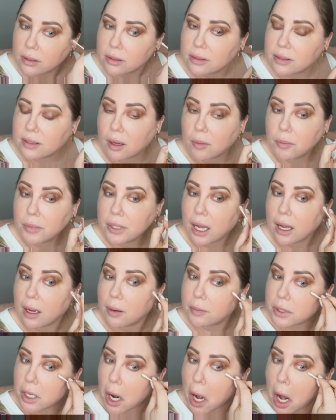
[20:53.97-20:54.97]

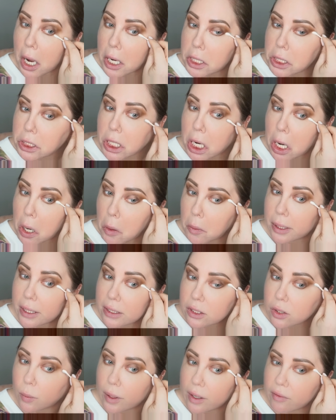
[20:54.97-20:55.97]
Sometimes our eyeshadow
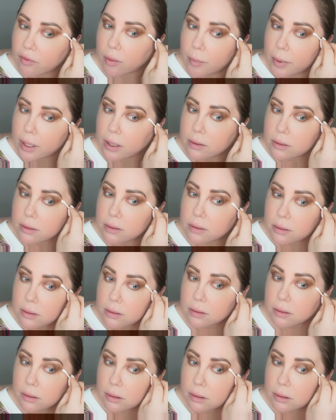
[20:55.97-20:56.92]
gets away from us.